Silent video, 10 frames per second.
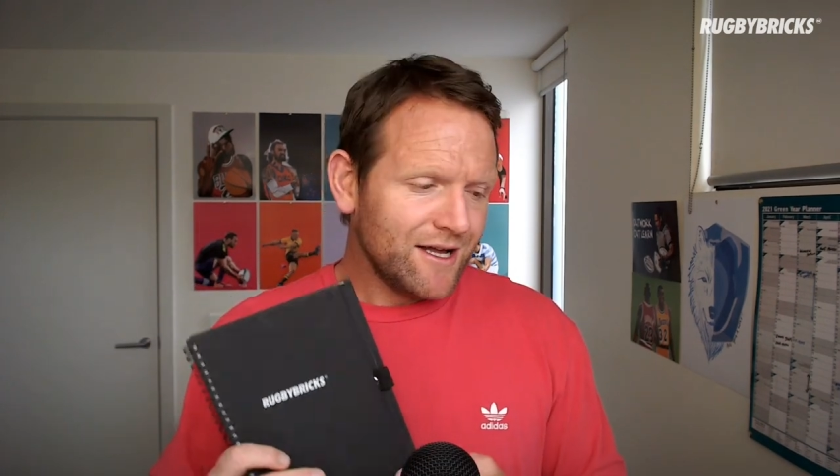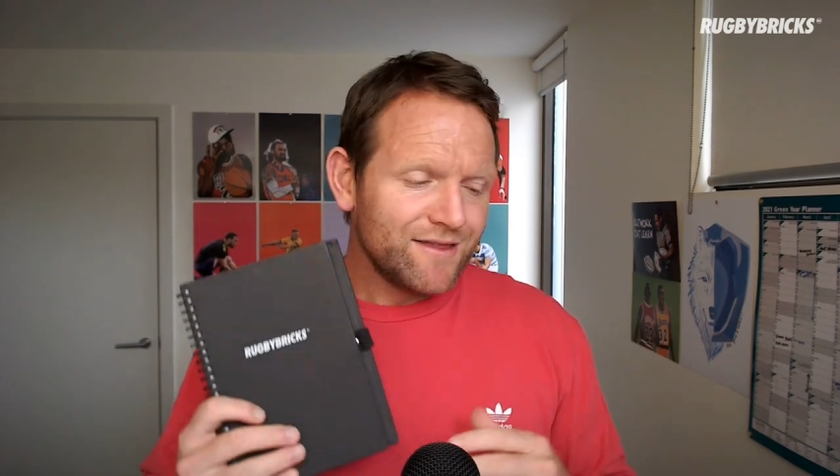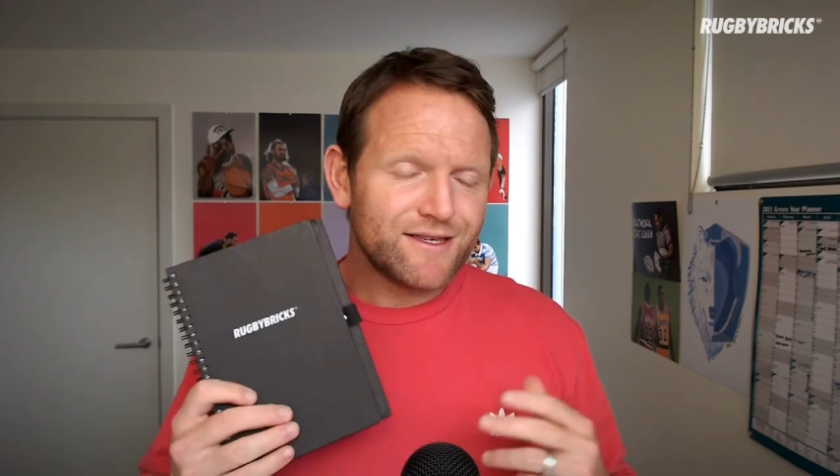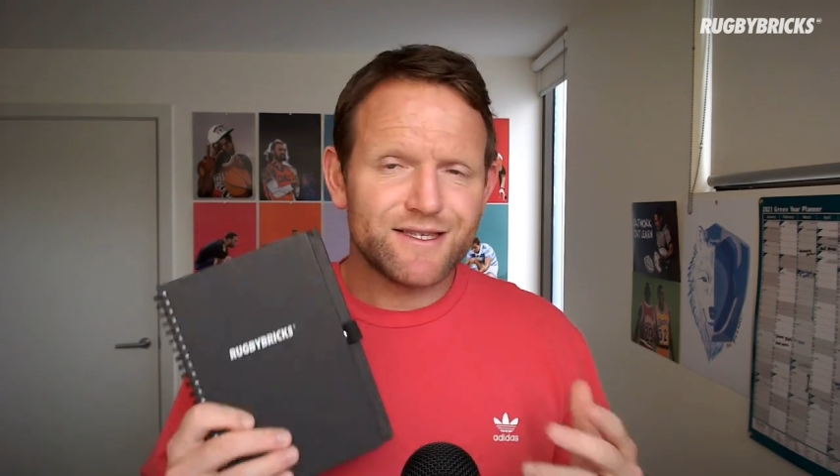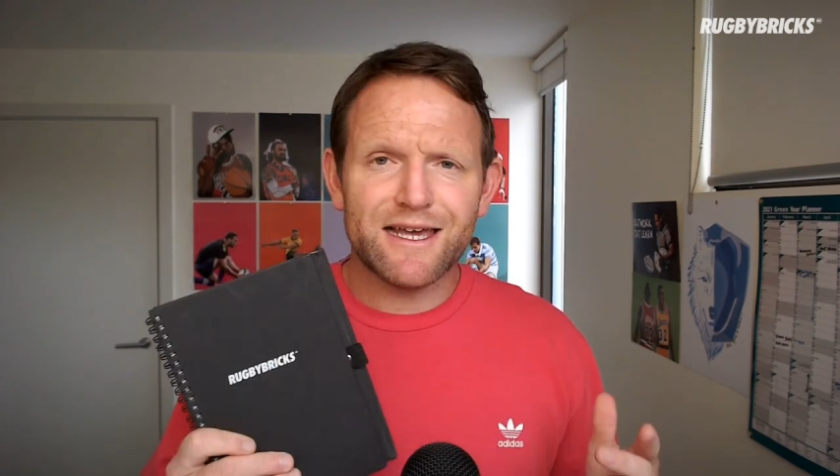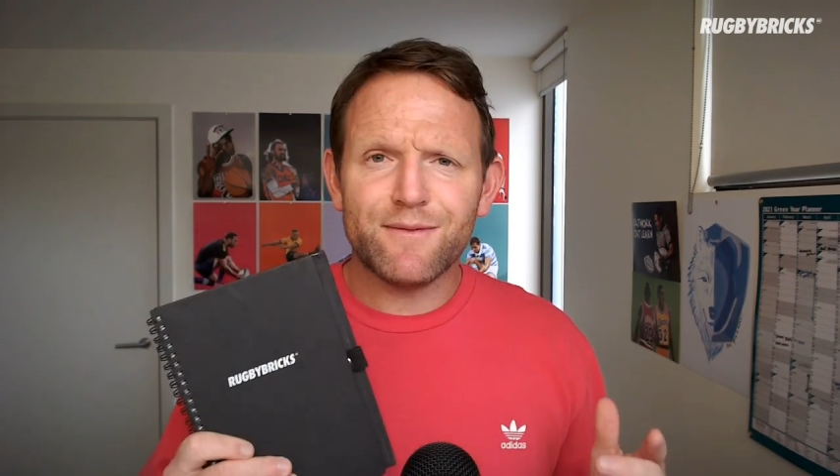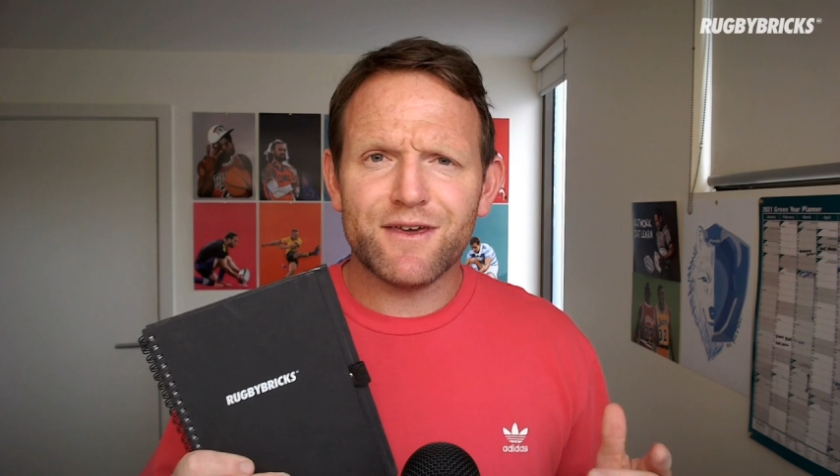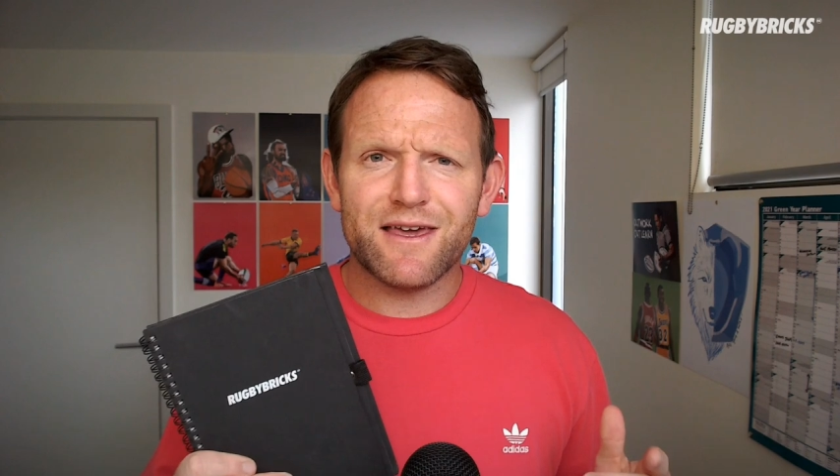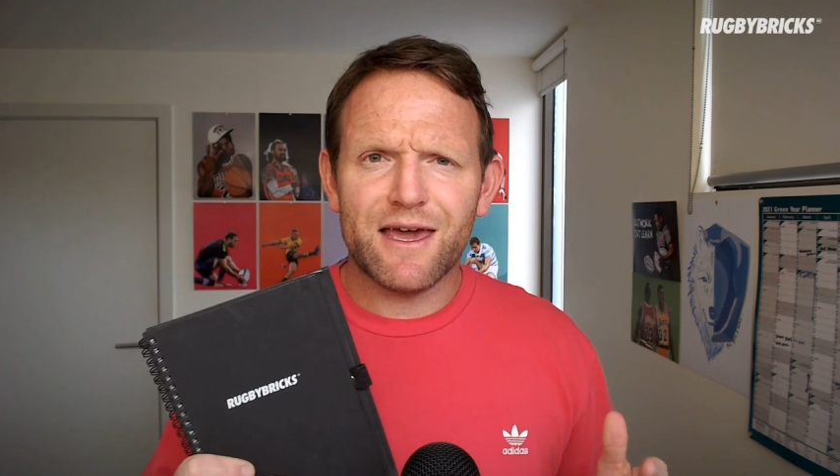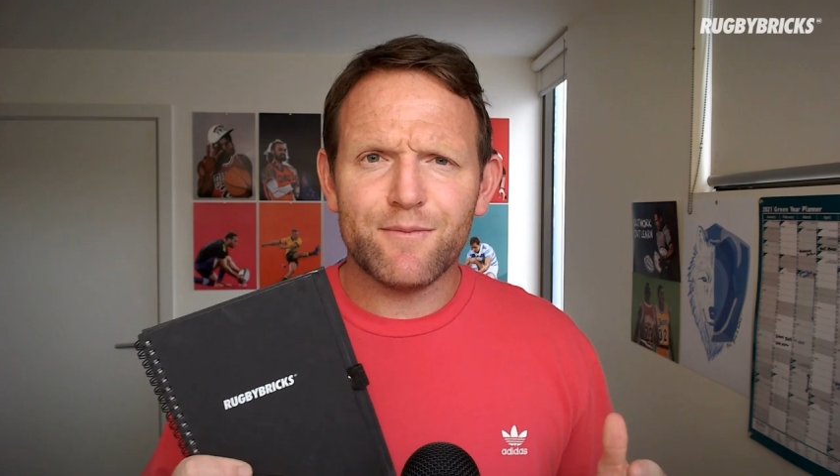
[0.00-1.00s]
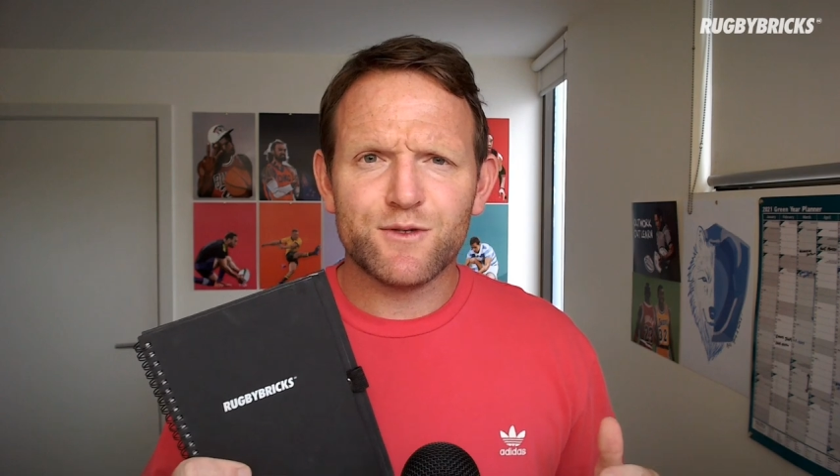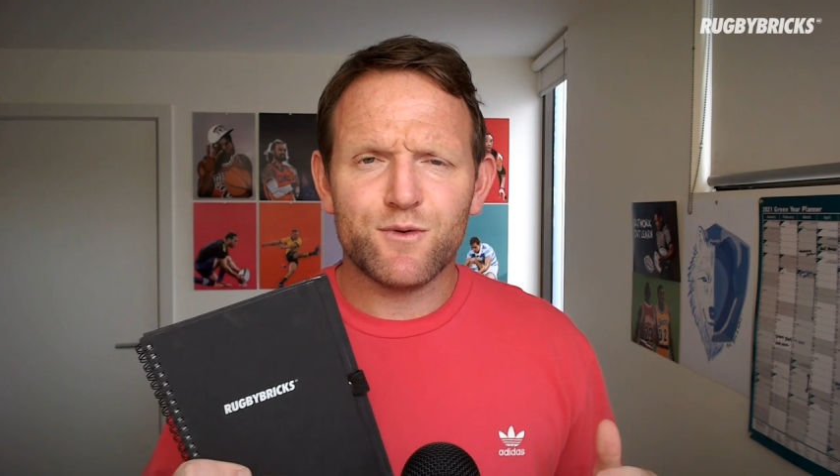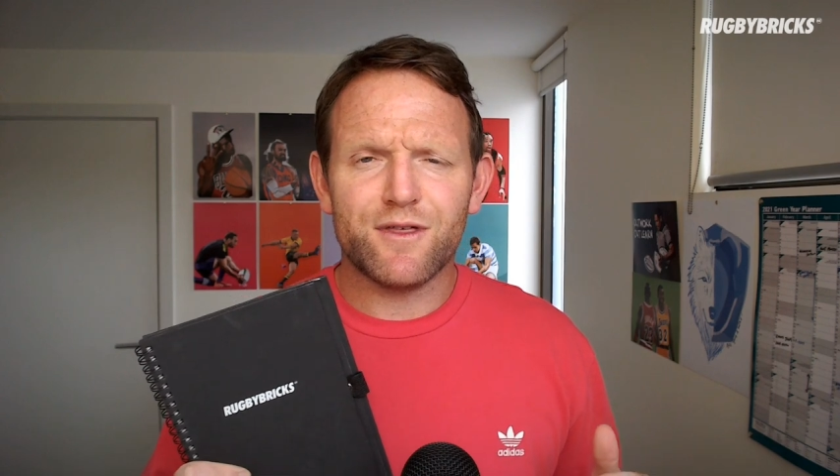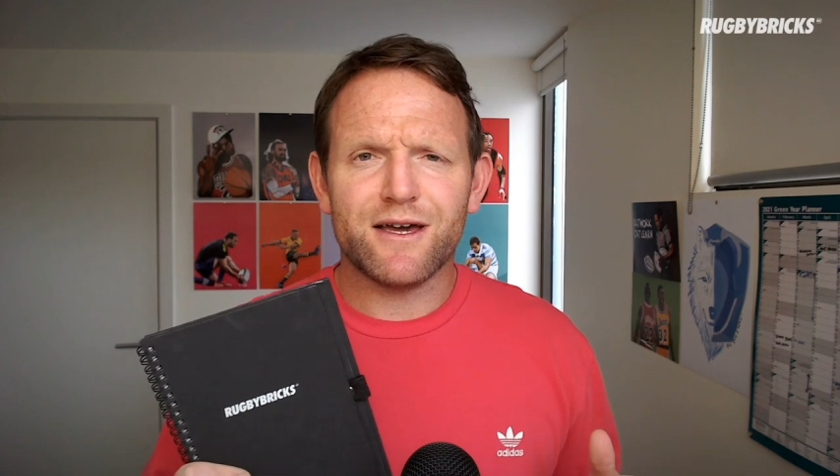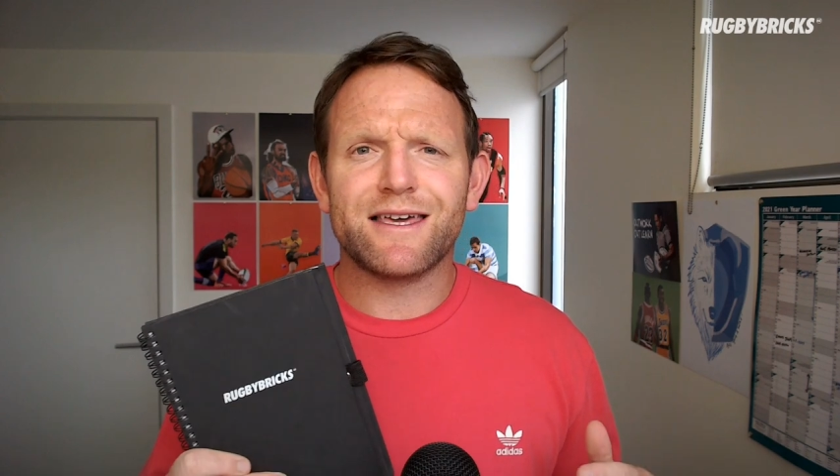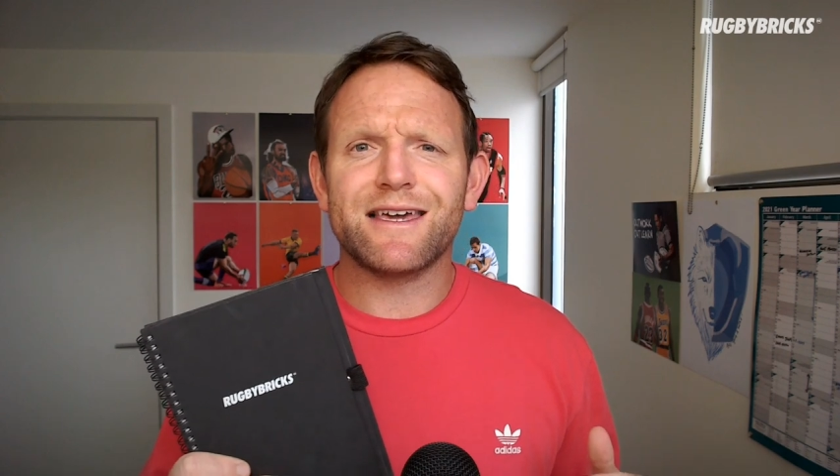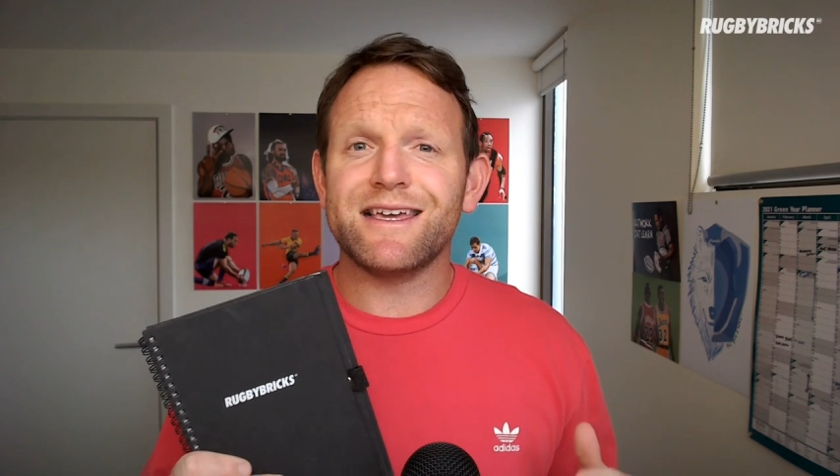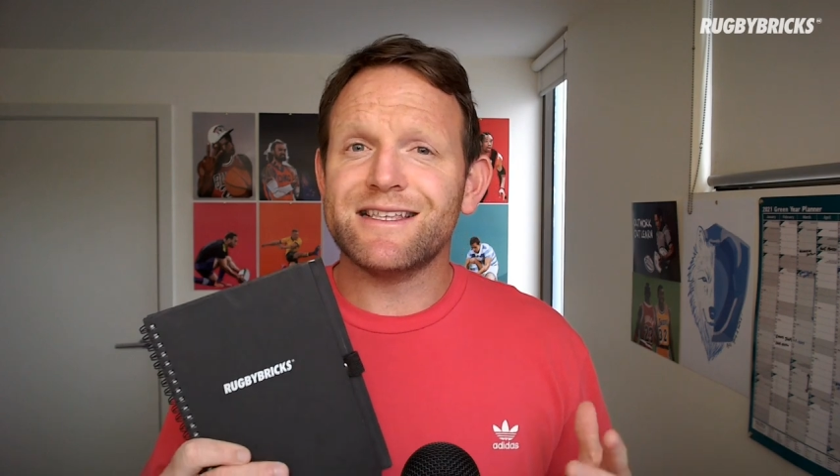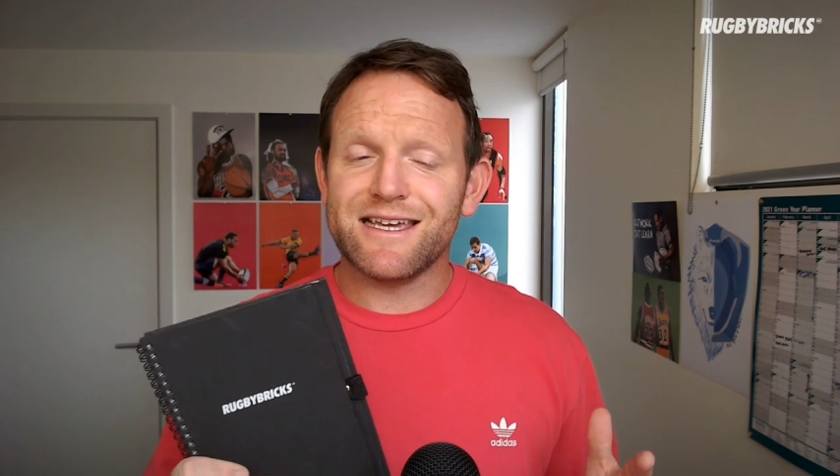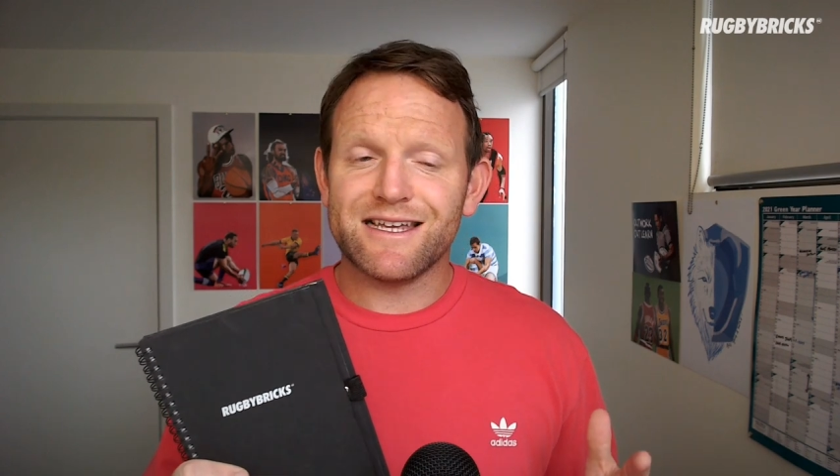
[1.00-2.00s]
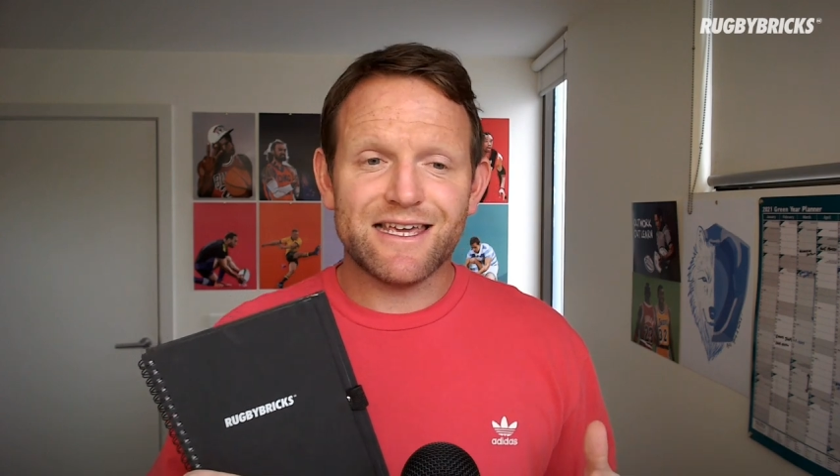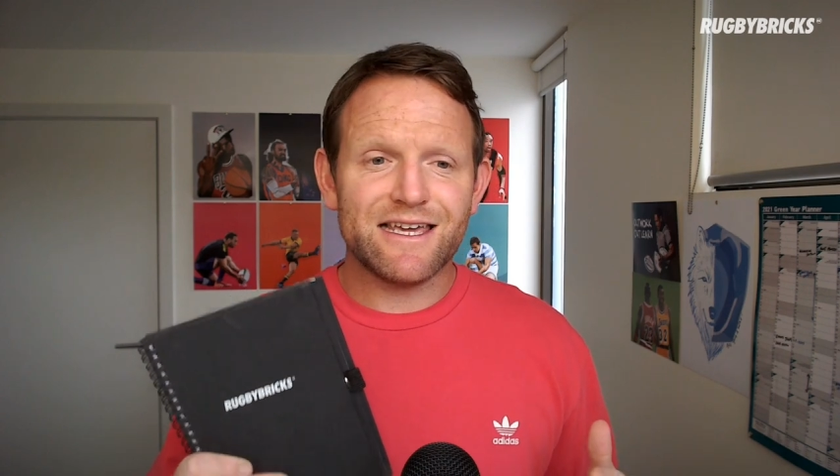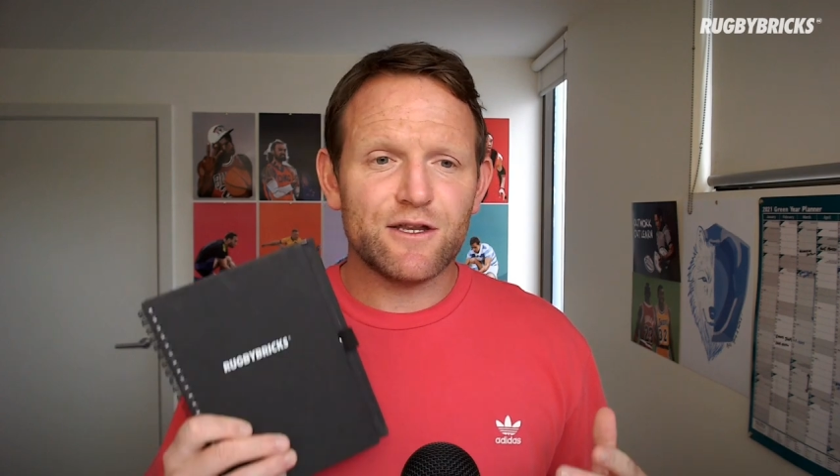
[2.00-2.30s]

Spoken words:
the same thing happens with our kicking technique